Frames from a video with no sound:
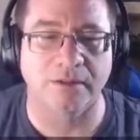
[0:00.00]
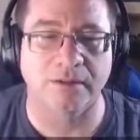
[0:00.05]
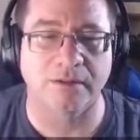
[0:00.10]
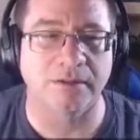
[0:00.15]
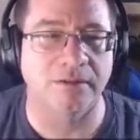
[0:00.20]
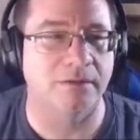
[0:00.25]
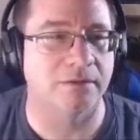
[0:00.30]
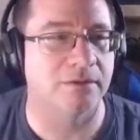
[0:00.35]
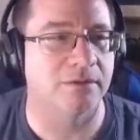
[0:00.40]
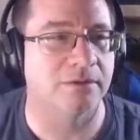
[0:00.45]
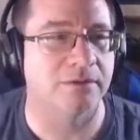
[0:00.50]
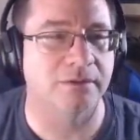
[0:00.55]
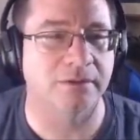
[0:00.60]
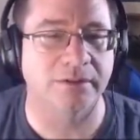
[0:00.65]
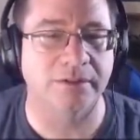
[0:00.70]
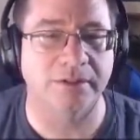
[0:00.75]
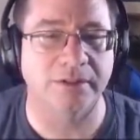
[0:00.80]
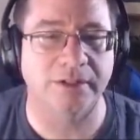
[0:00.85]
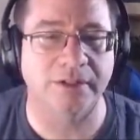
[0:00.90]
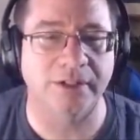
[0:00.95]

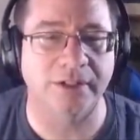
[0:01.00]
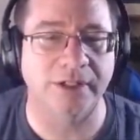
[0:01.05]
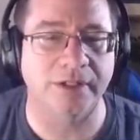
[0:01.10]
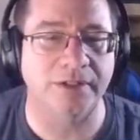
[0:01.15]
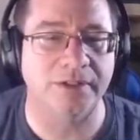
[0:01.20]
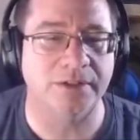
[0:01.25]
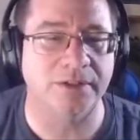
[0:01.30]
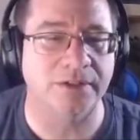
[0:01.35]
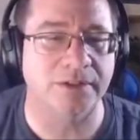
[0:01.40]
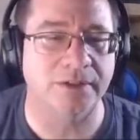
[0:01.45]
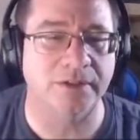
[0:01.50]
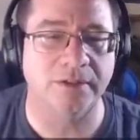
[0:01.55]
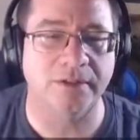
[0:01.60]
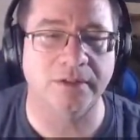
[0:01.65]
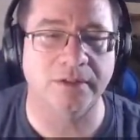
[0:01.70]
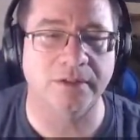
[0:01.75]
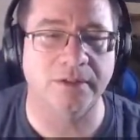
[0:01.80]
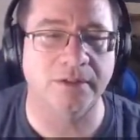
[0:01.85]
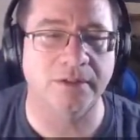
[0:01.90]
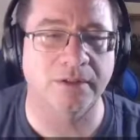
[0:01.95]
Alright.
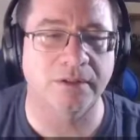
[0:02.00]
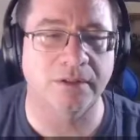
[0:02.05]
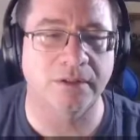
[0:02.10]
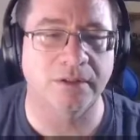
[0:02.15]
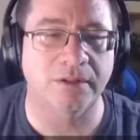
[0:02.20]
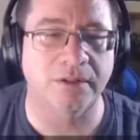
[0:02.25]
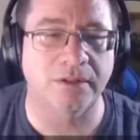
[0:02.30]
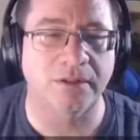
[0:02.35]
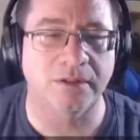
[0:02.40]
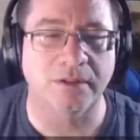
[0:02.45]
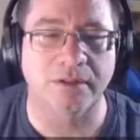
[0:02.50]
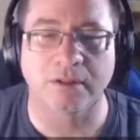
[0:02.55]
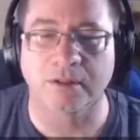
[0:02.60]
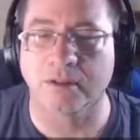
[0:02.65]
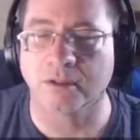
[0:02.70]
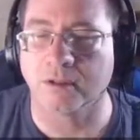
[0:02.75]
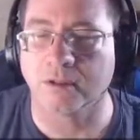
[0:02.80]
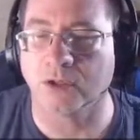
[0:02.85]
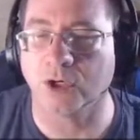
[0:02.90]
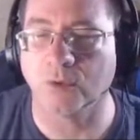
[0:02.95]

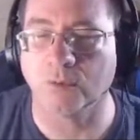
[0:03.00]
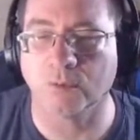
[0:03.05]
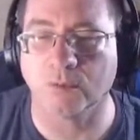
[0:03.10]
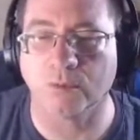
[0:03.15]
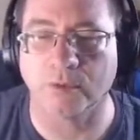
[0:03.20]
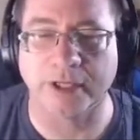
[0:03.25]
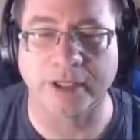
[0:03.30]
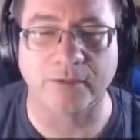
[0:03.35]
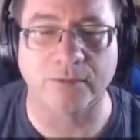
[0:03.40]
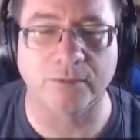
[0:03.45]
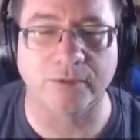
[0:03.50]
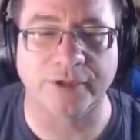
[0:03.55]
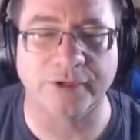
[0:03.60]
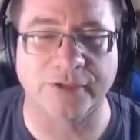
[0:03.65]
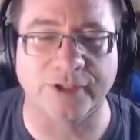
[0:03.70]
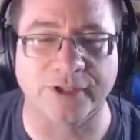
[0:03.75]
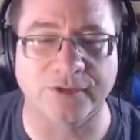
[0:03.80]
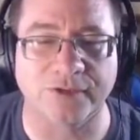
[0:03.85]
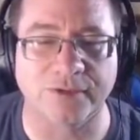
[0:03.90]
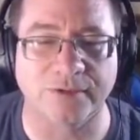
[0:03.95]
Oh, wait, what is
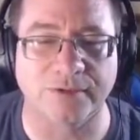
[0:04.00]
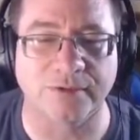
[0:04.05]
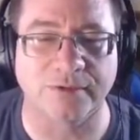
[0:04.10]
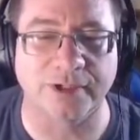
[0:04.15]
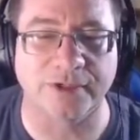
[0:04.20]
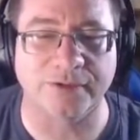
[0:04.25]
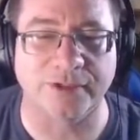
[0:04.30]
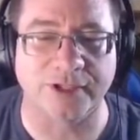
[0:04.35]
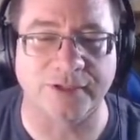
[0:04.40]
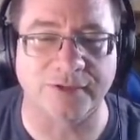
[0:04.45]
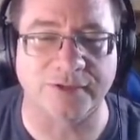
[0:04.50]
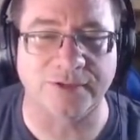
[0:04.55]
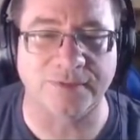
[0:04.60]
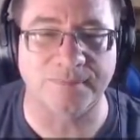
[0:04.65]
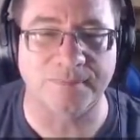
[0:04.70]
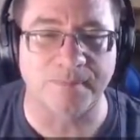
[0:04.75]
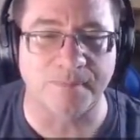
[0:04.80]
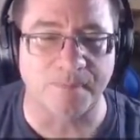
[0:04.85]
this? What is this?